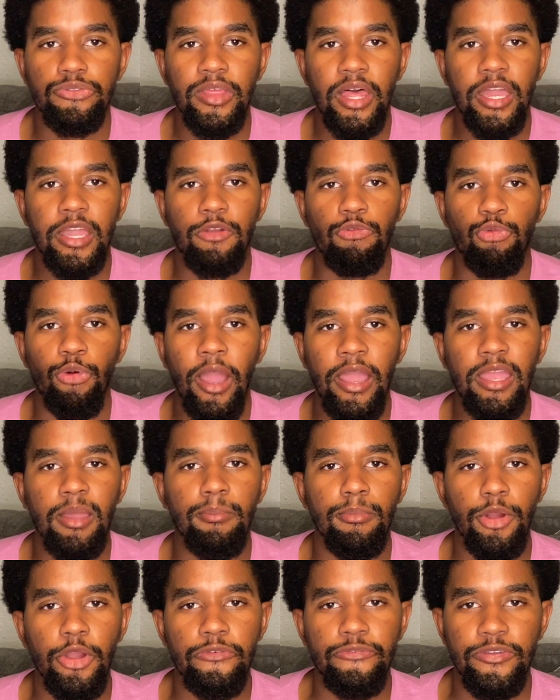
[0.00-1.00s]
like Ryan
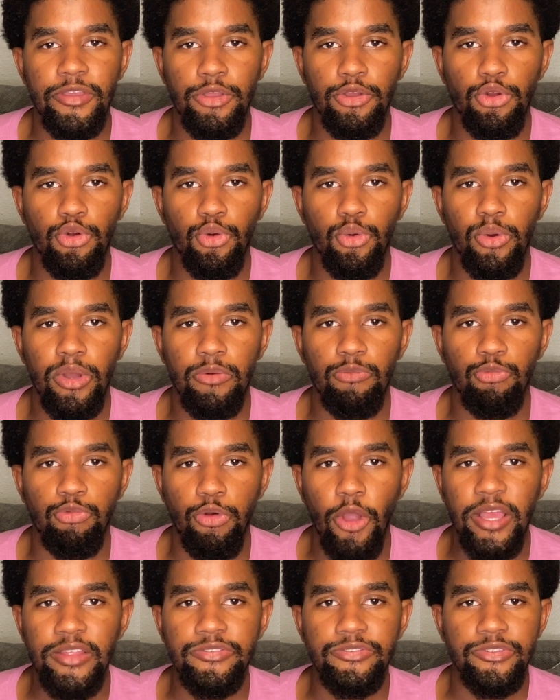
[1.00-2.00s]
Murphy, who
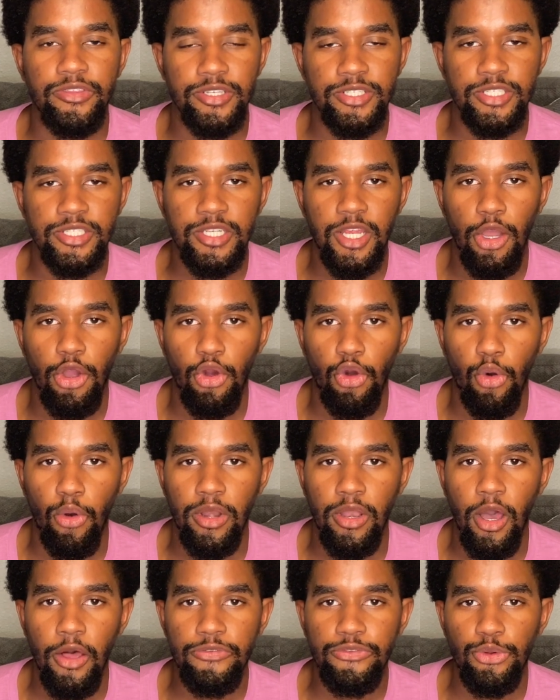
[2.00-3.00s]
writes this show
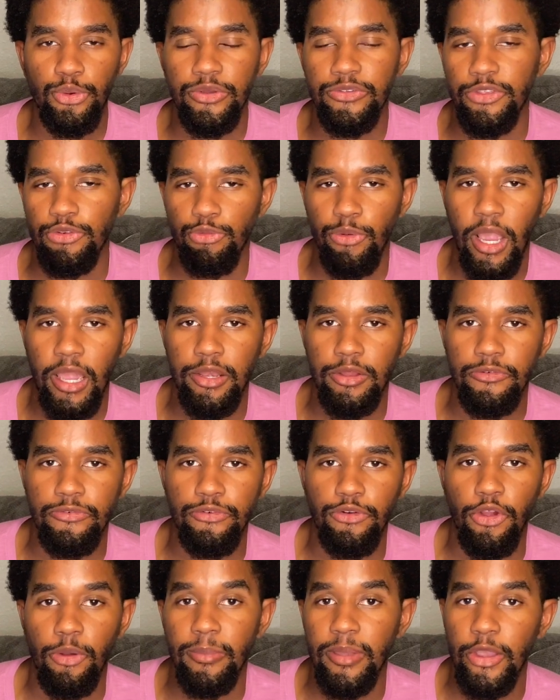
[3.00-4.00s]
and also is the writer
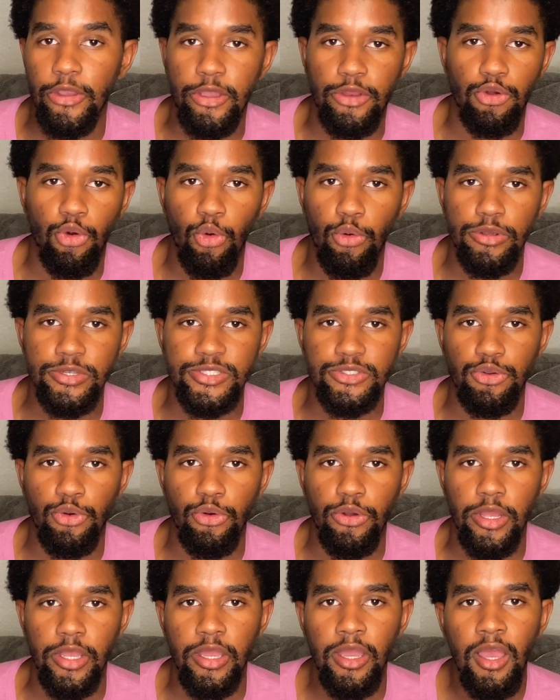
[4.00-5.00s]
for American Horror
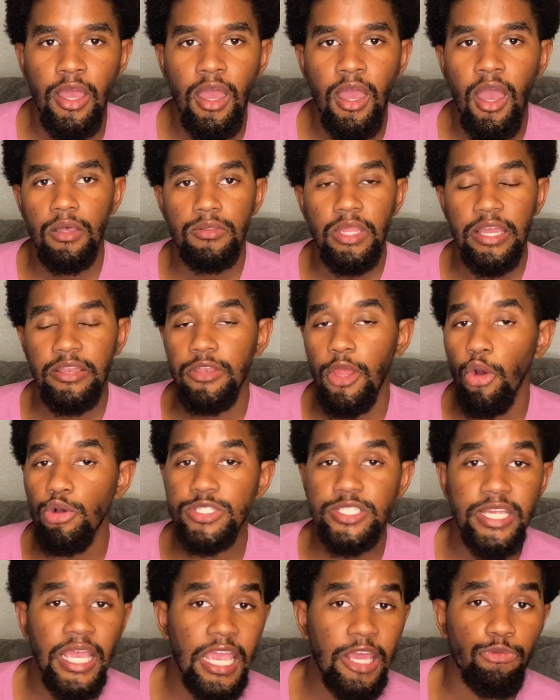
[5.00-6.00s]
Story, like no
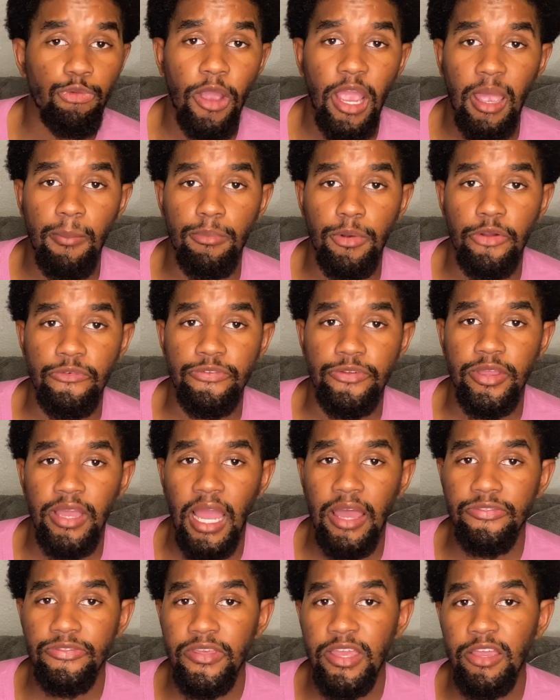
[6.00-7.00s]
shade, Ryan Murphy,
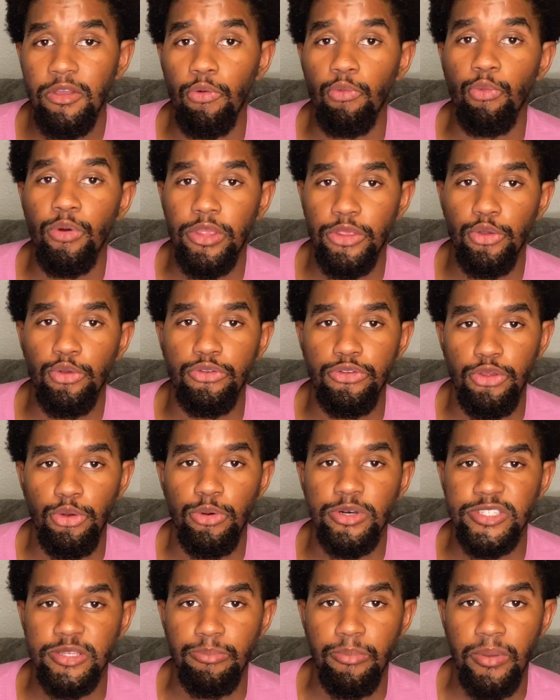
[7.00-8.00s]
I think what you do
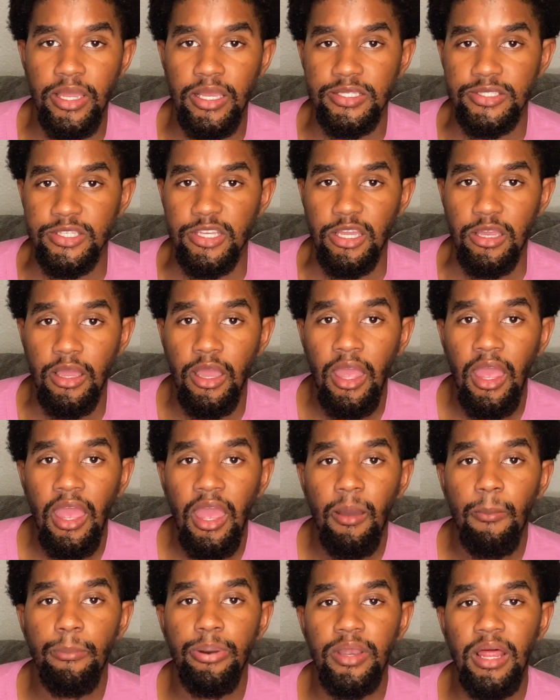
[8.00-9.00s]
is amazing.
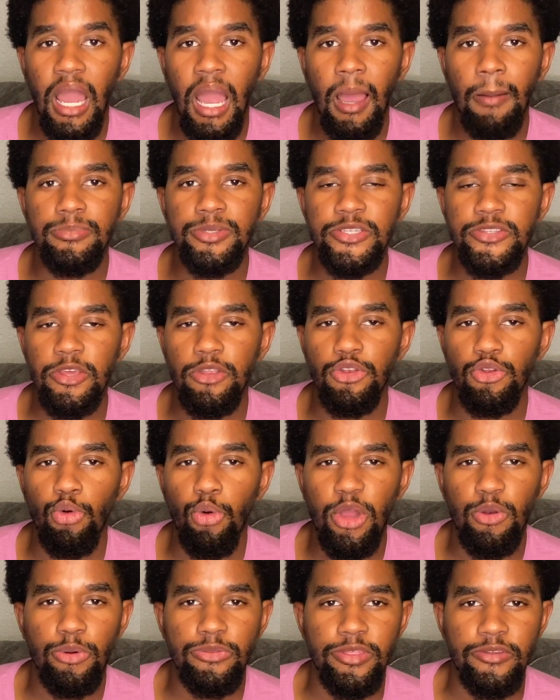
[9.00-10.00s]
But I'm just
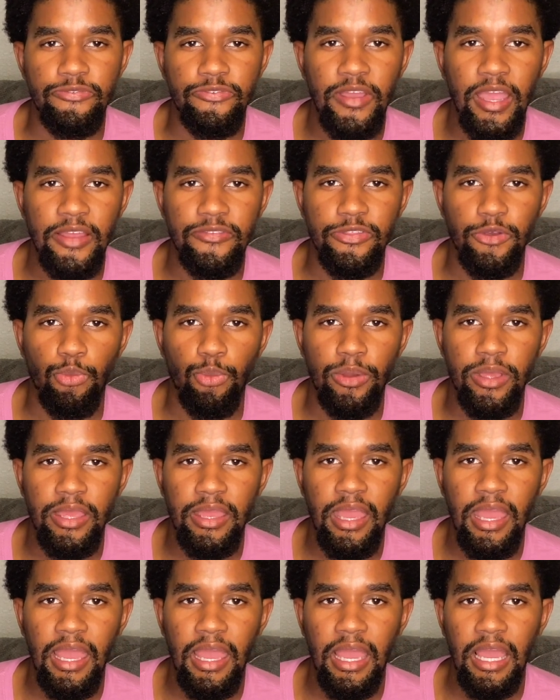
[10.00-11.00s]
annoyed with the fact that
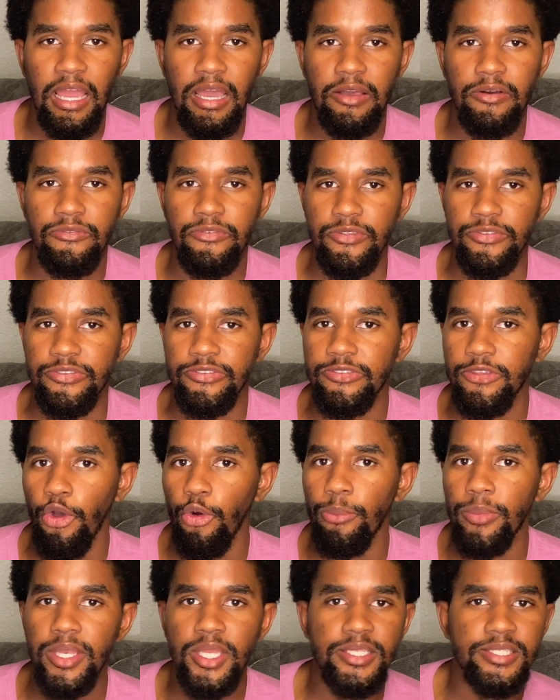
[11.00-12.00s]
we have so
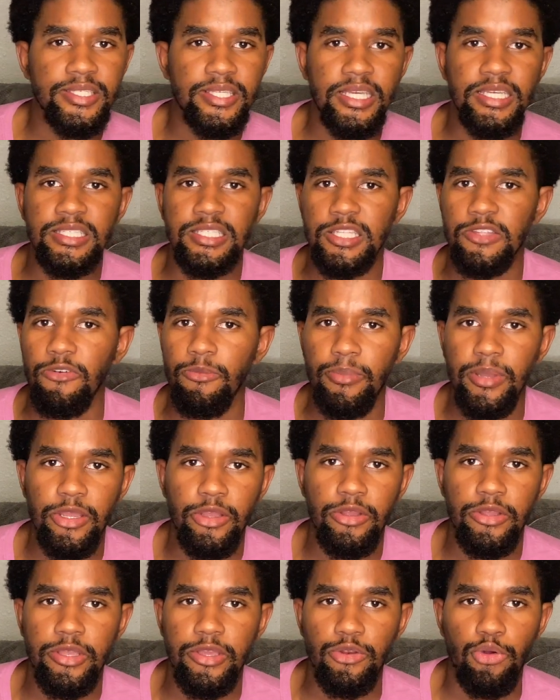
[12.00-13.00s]
many seasons of
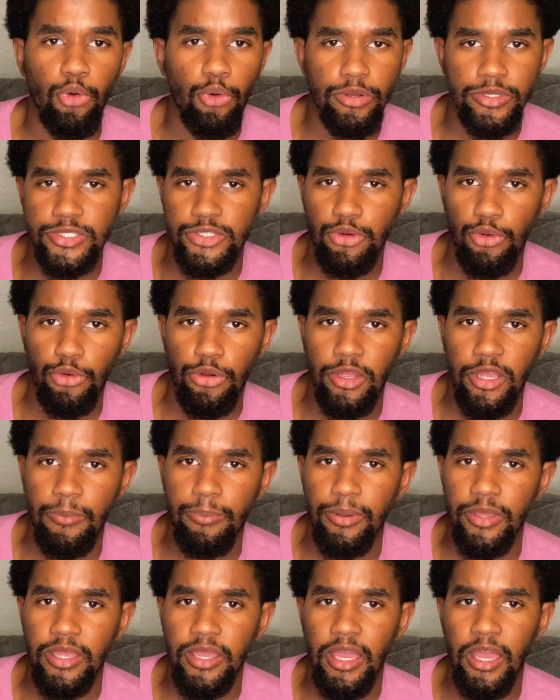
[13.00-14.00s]
American Horror Story,
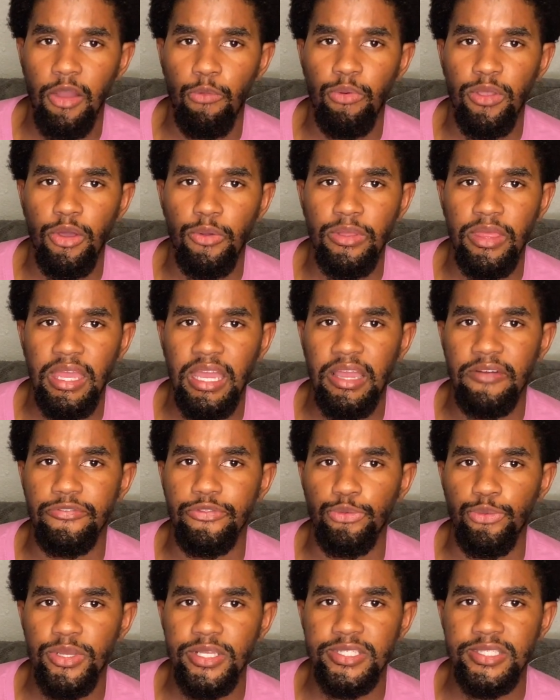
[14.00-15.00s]
but yeah, we only have
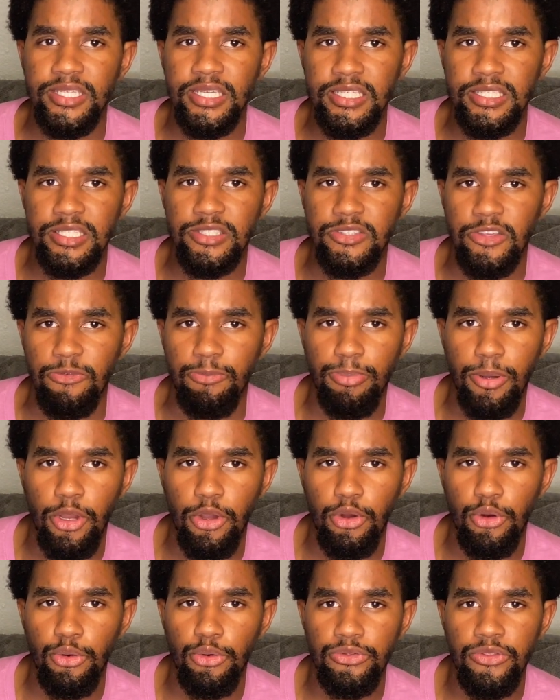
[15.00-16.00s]
3 seasons of
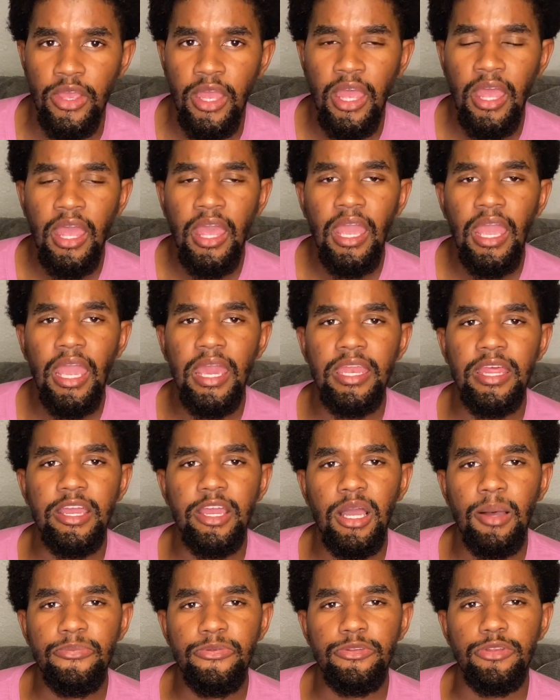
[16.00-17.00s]
Pose. And it
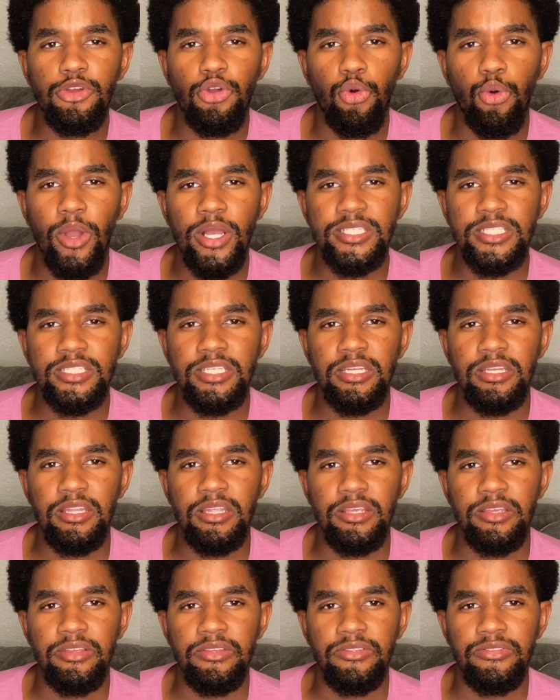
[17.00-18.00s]
comes into question
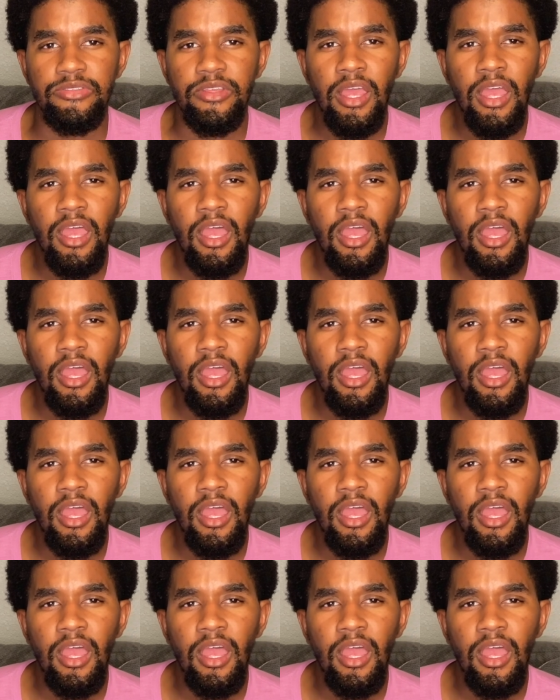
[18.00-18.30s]
is,